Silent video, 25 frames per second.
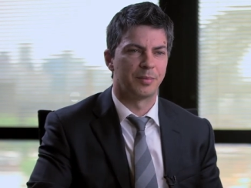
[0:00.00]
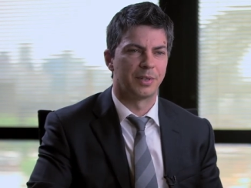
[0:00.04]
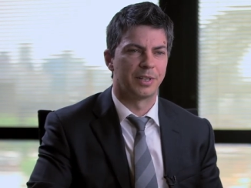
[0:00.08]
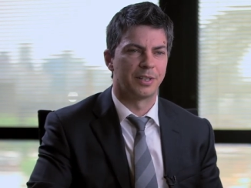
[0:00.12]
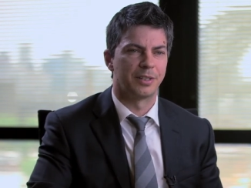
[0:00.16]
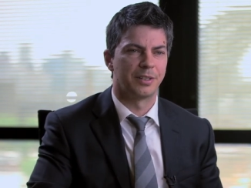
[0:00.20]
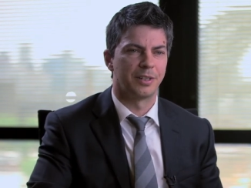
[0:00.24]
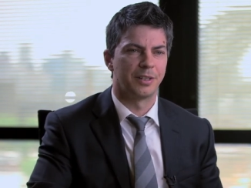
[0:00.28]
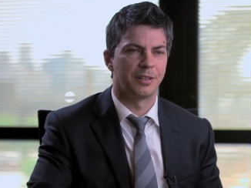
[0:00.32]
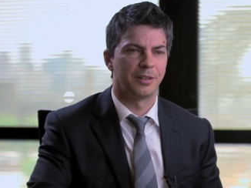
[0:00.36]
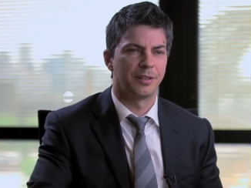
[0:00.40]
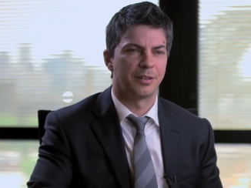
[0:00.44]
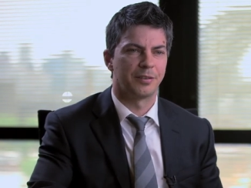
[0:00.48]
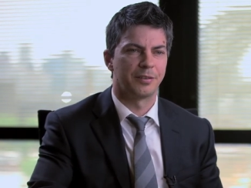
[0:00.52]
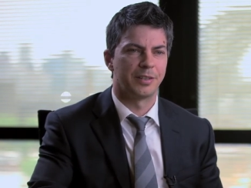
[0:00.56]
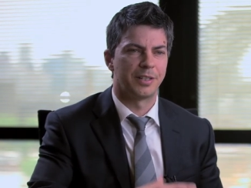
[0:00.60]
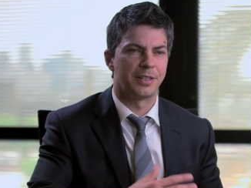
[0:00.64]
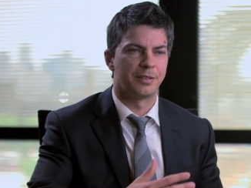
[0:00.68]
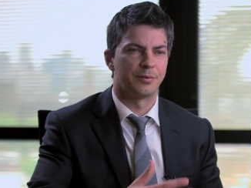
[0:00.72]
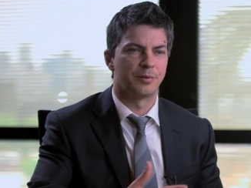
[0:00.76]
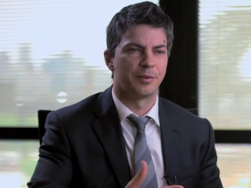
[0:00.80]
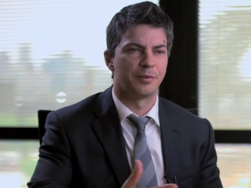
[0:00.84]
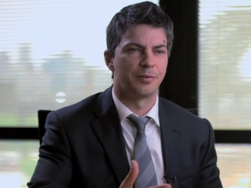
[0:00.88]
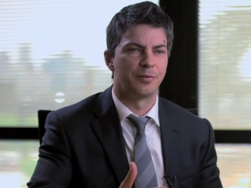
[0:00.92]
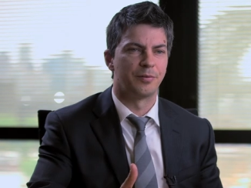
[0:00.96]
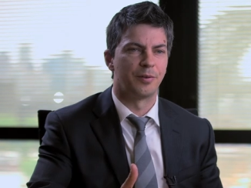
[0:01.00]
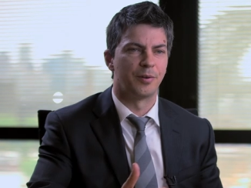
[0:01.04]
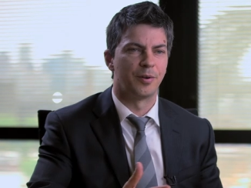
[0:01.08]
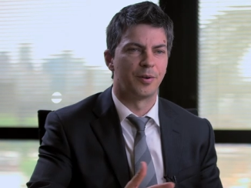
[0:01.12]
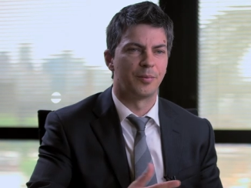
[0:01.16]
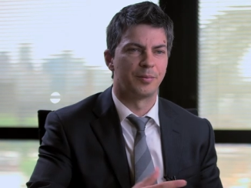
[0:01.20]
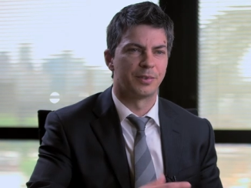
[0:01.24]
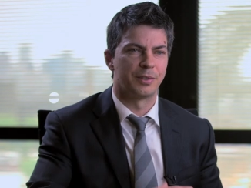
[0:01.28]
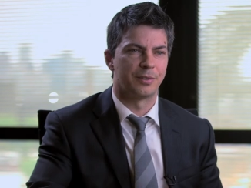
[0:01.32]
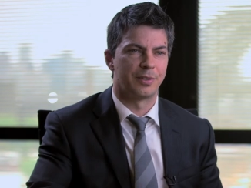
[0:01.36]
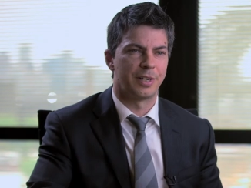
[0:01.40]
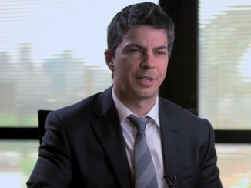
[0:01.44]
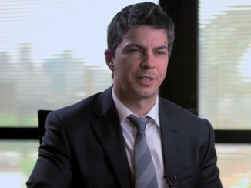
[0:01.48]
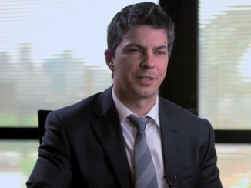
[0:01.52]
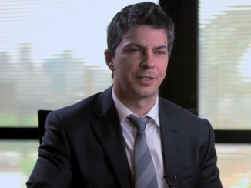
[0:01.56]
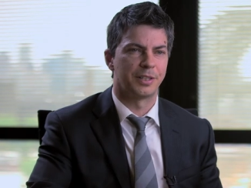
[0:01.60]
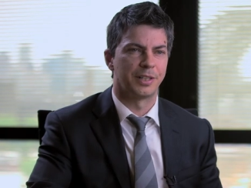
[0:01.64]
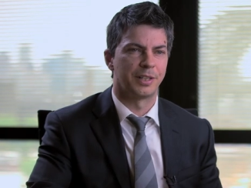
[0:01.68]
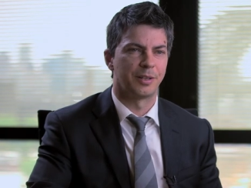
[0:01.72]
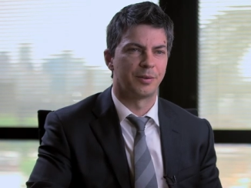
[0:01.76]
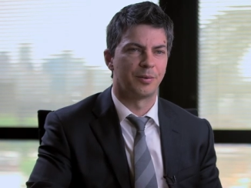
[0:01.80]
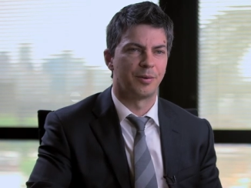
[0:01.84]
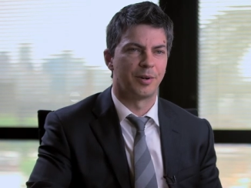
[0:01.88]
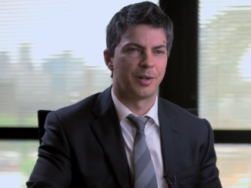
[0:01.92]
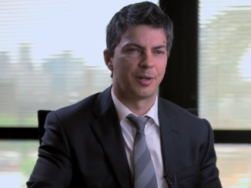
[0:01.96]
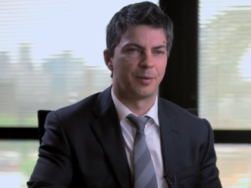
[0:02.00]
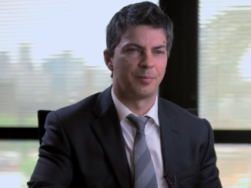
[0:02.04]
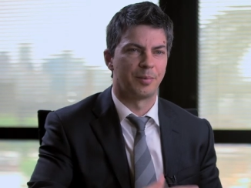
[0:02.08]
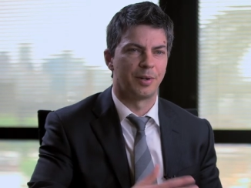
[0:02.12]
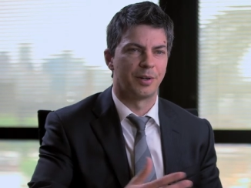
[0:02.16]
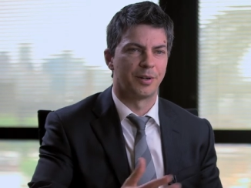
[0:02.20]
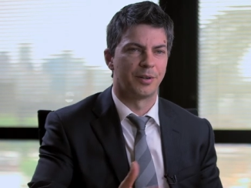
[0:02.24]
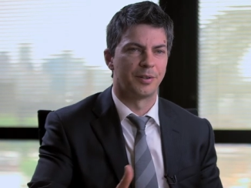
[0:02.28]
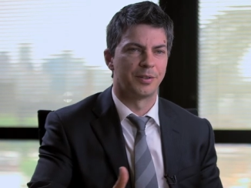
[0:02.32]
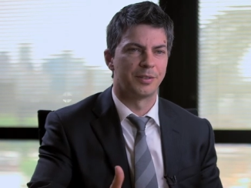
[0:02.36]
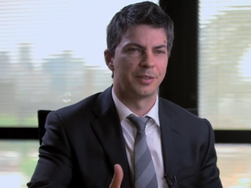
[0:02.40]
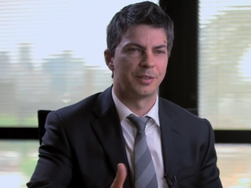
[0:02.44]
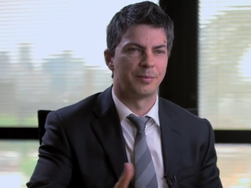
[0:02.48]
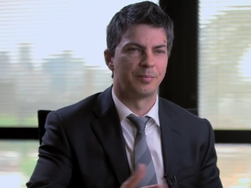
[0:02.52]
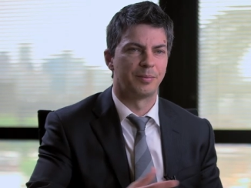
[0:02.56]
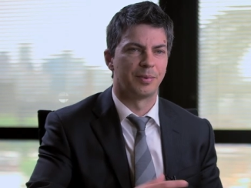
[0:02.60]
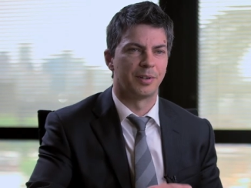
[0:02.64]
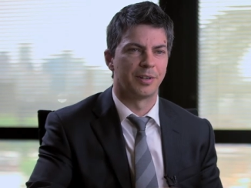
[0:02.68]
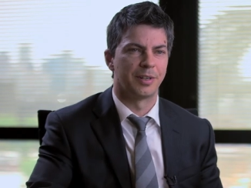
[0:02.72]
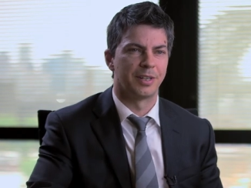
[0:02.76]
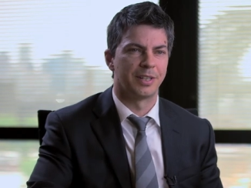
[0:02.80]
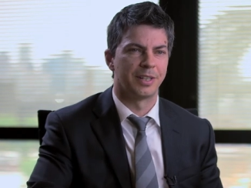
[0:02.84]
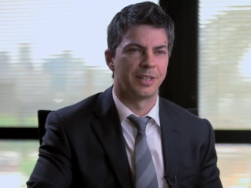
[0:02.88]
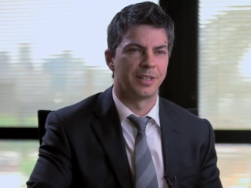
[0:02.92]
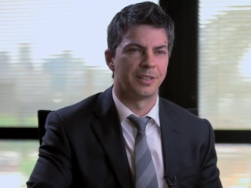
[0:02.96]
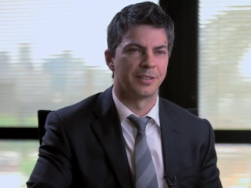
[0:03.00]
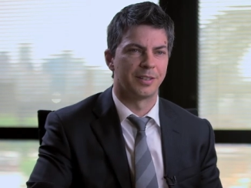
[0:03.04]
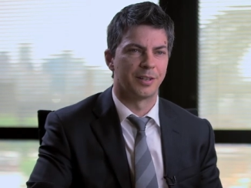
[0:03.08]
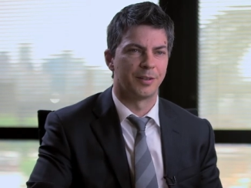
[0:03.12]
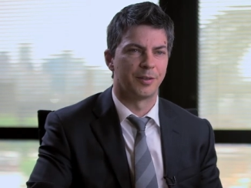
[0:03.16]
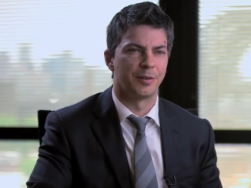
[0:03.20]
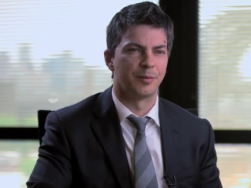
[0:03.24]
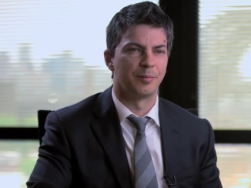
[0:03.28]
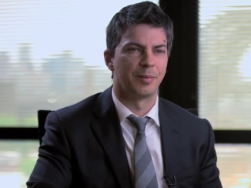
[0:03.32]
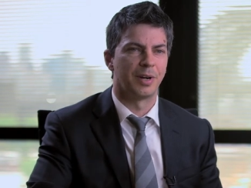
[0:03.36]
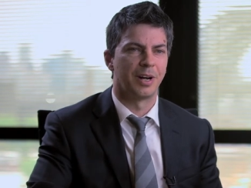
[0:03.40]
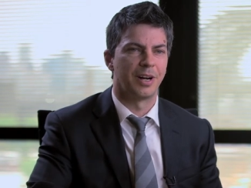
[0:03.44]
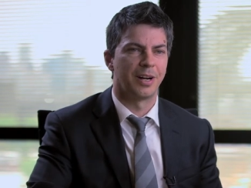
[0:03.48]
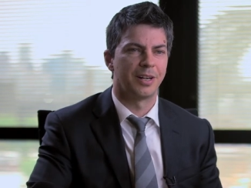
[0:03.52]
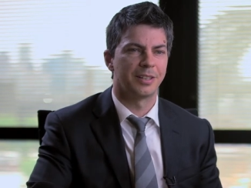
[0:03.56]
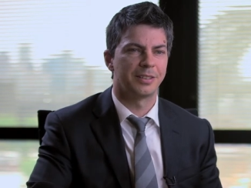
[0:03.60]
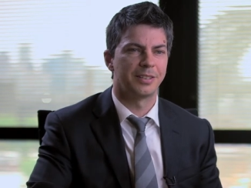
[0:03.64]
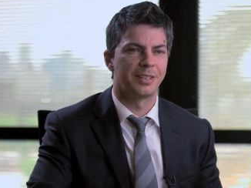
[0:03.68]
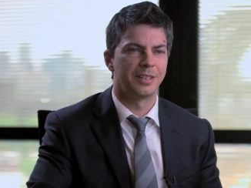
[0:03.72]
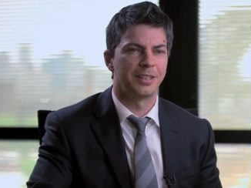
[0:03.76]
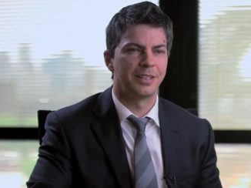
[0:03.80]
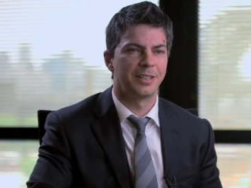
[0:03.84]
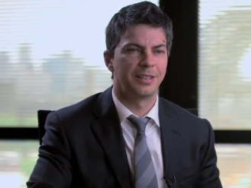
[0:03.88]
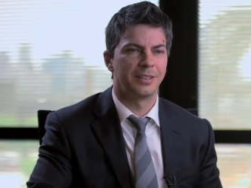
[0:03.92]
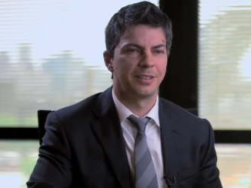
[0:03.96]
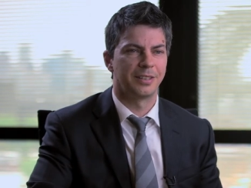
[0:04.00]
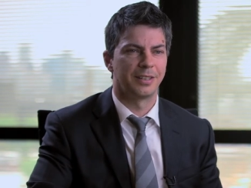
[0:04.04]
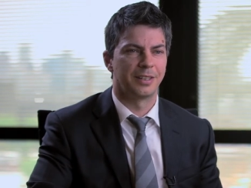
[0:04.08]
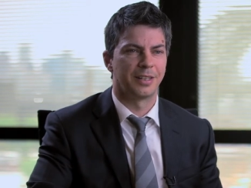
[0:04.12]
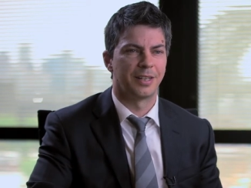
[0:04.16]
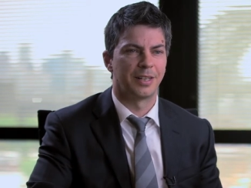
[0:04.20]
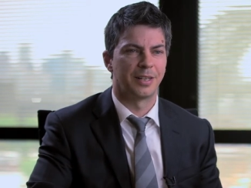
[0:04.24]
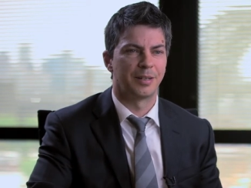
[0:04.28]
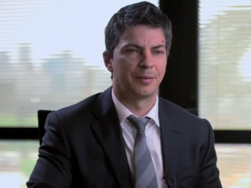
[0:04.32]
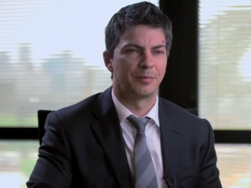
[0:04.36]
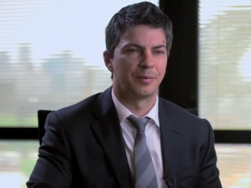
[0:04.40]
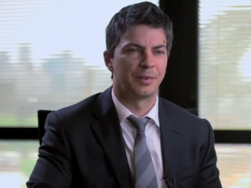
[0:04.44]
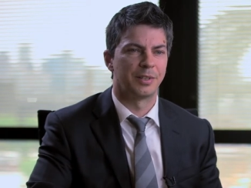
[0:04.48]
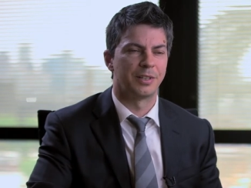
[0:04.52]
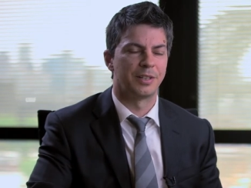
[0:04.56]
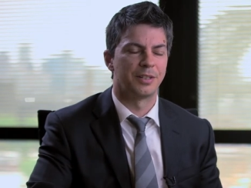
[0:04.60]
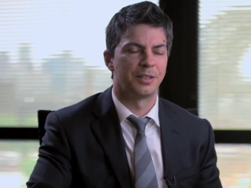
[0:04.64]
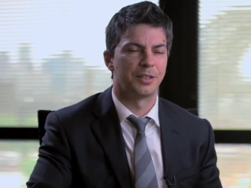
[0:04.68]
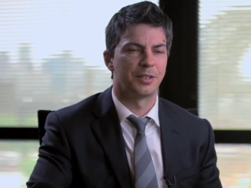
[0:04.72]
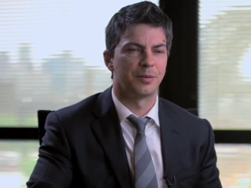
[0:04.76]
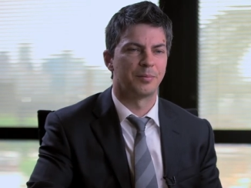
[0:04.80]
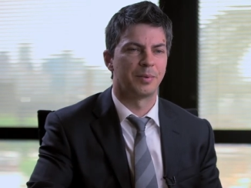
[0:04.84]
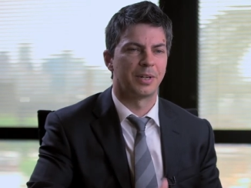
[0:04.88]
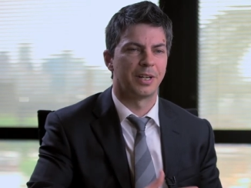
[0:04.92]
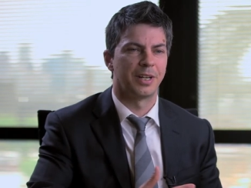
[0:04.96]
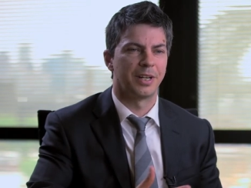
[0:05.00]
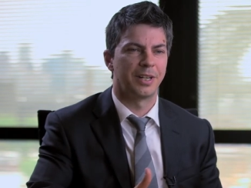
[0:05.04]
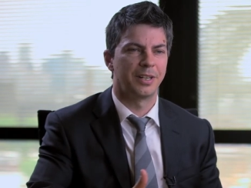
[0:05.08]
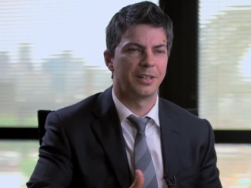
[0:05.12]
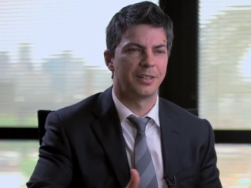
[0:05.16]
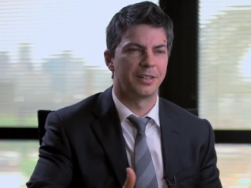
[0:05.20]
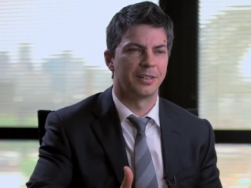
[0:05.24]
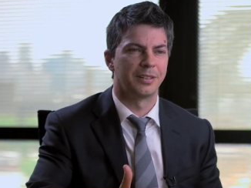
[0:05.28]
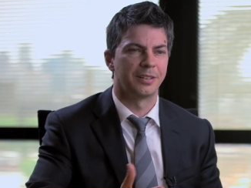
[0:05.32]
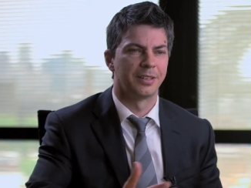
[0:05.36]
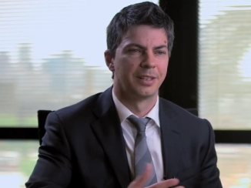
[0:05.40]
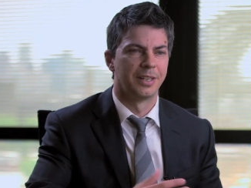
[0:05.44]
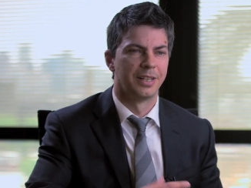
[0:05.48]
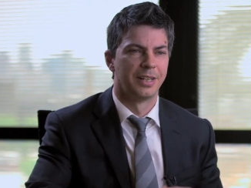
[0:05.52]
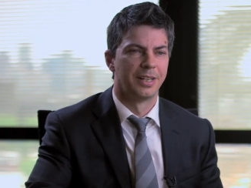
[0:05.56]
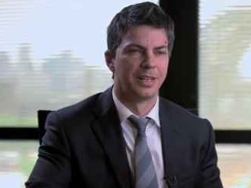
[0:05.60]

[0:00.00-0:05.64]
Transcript: but a lot of these reforms are actually quite opposed by his own party within Japan, and